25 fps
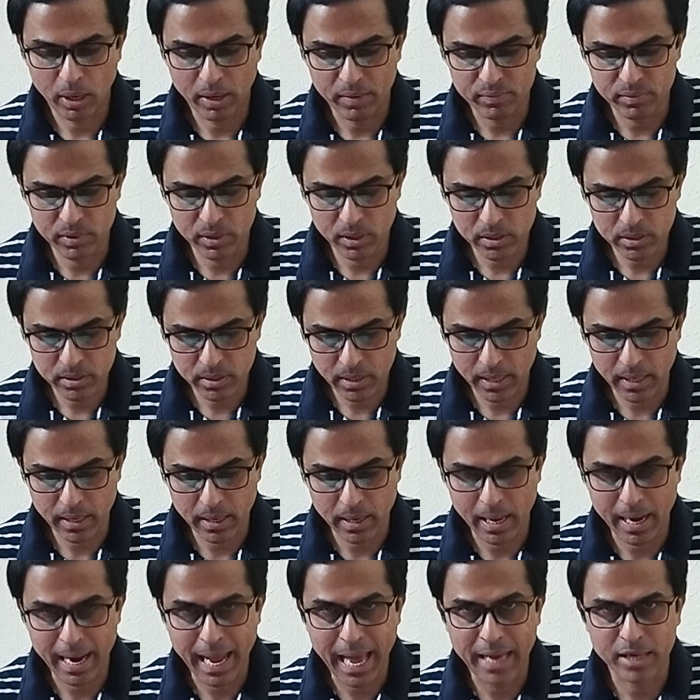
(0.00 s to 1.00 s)
So I have just
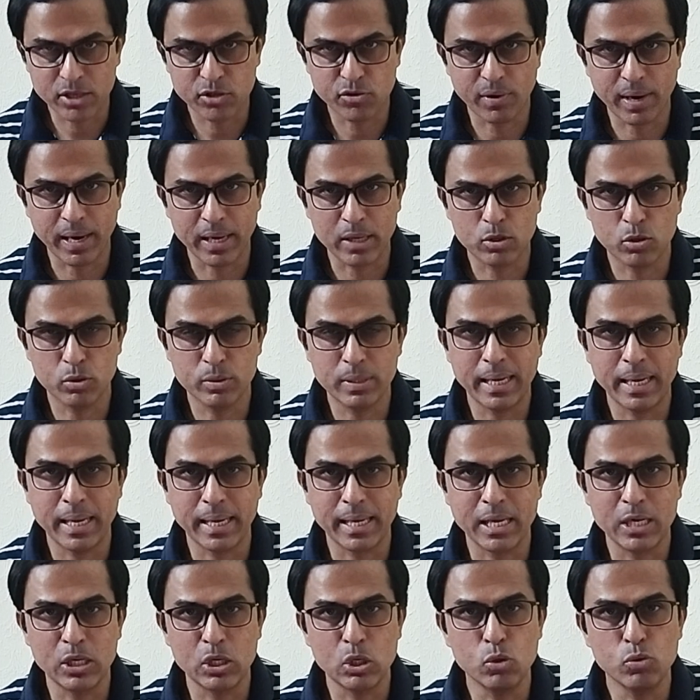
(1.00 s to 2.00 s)
taken an extract so that
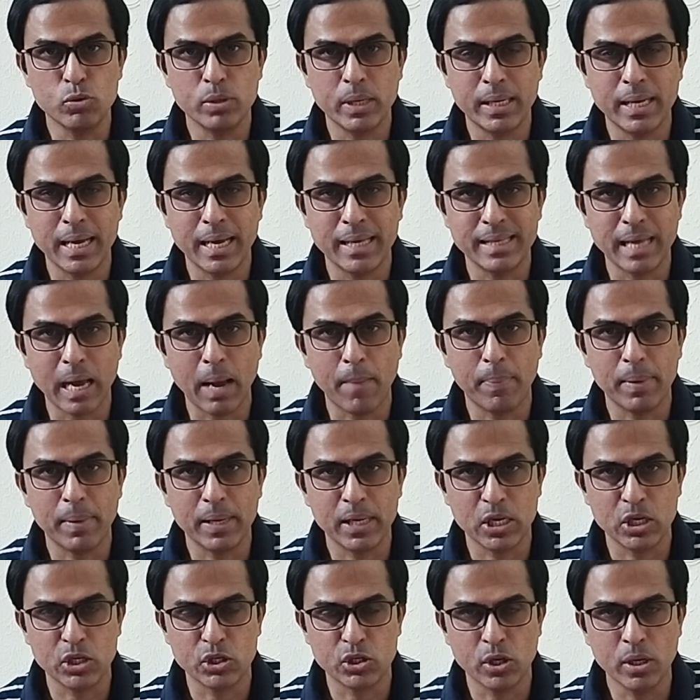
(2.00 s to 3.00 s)
I can use it as
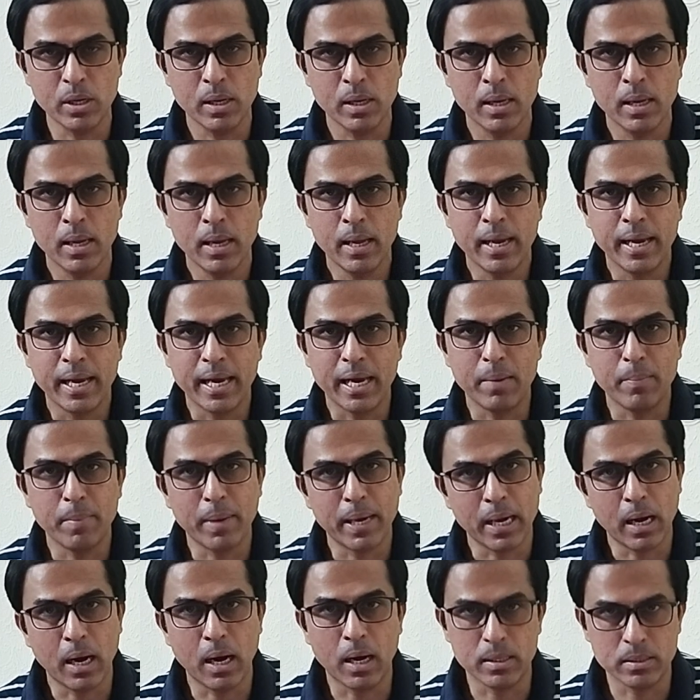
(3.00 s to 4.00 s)
application in
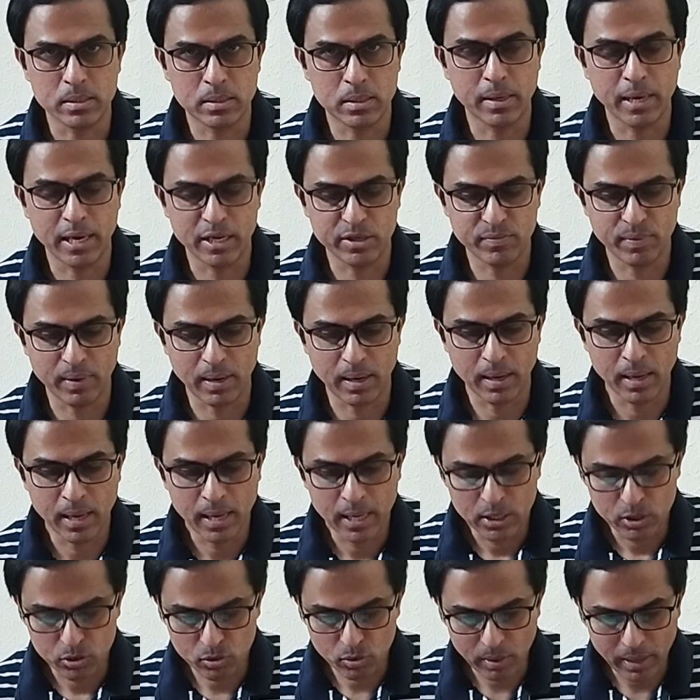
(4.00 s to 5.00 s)
my answer as well.
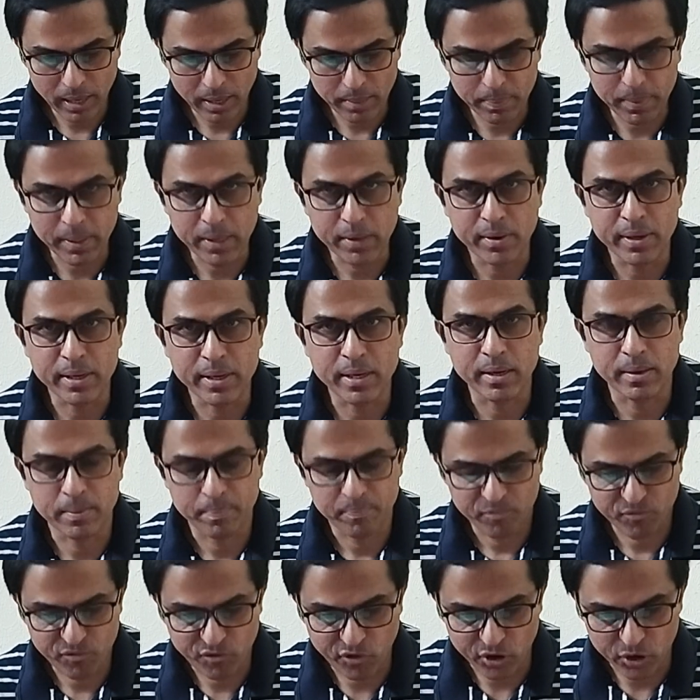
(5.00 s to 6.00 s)
So let me read
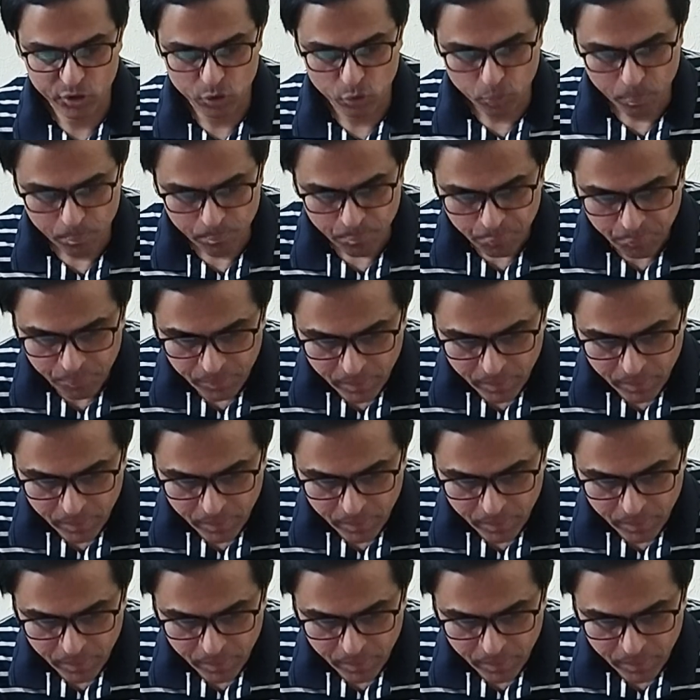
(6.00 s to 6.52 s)
it for you.